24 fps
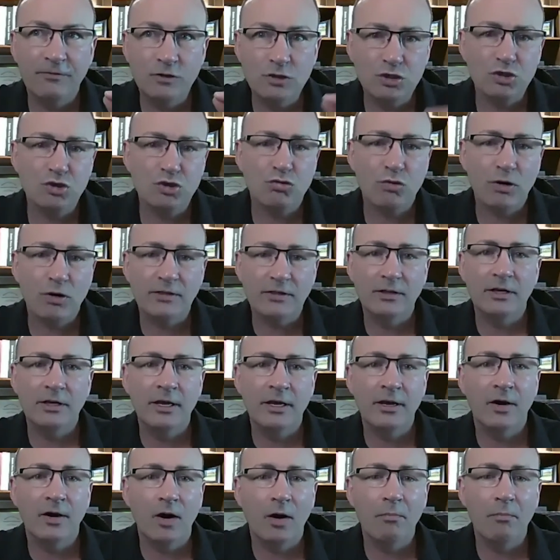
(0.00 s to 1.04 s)
strengthen
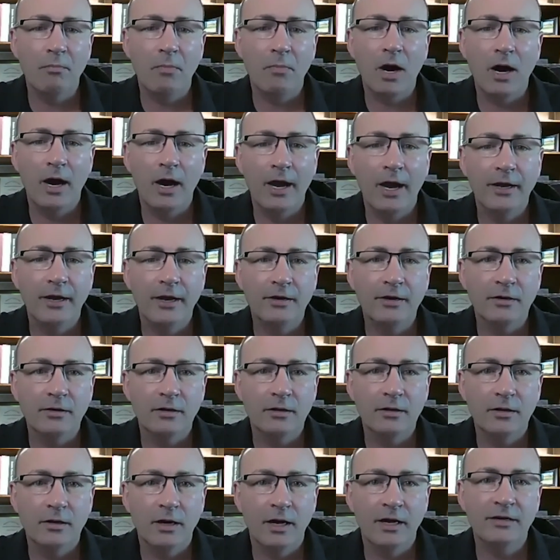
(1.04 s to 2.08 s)
in our mind
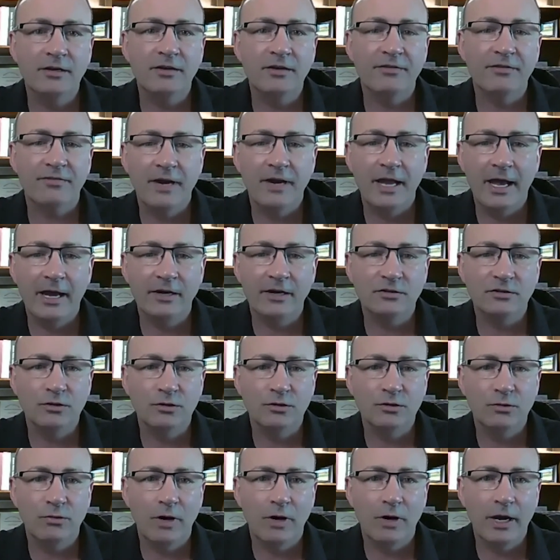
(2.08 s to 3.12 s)
a different
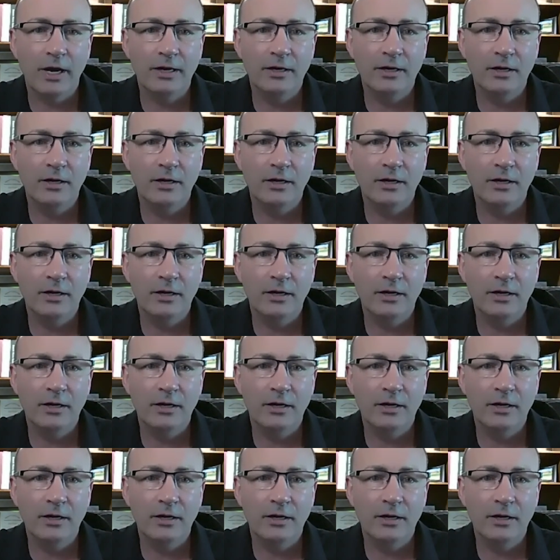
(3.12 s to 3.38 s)
attitude, right?